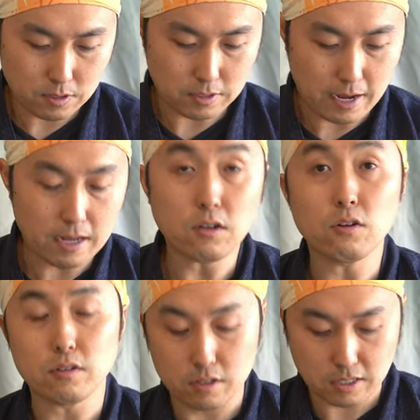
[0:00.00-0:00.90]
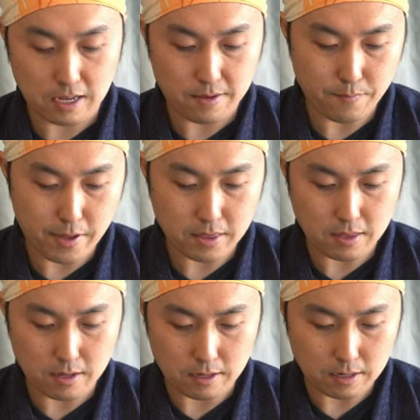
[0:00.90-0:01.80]
style, the same
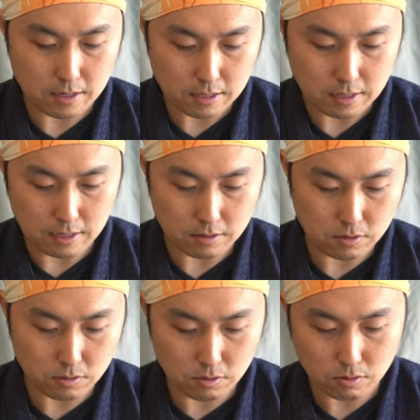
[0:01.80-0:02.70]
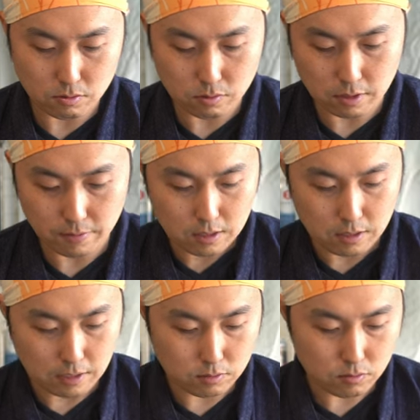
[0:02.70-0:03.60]
method that I do with
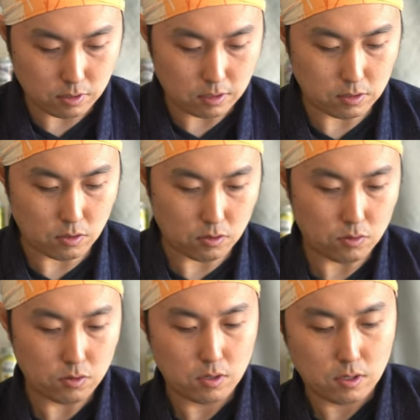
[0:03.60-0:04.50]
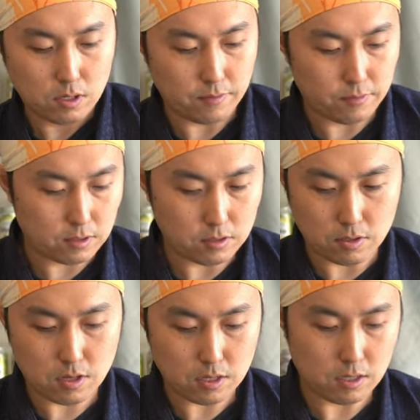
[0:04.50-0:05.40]
yakitori. So if this is
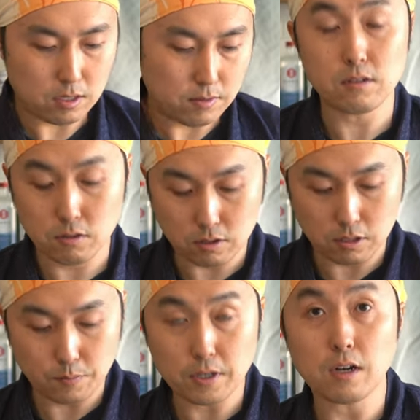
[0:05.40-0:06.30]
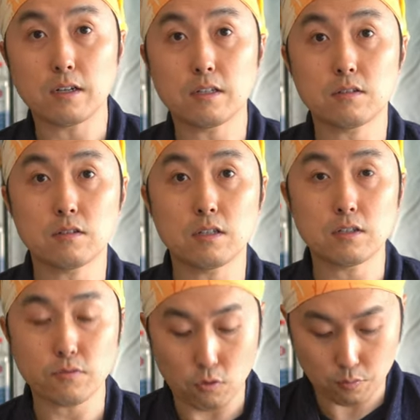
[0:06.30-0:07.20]
chicken, tenders are gonna be cut into
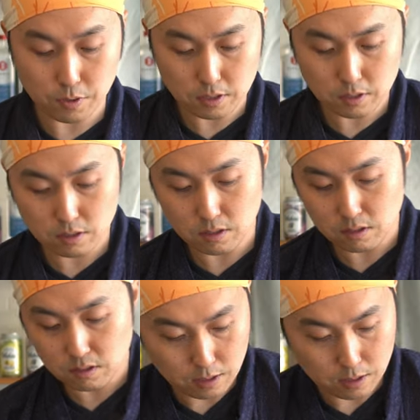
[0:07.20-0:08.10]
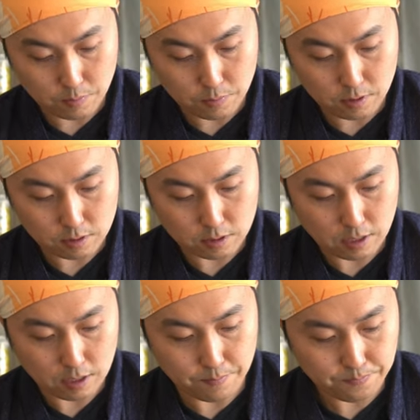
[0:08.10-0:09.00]
these four pieces. Keep it the
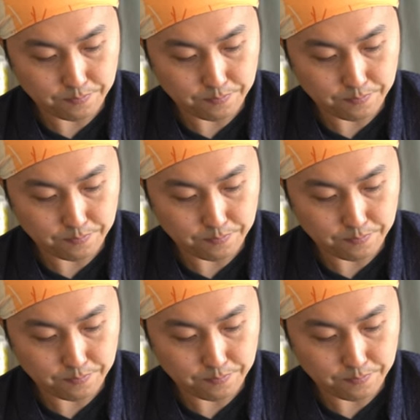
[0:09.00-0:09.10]
same.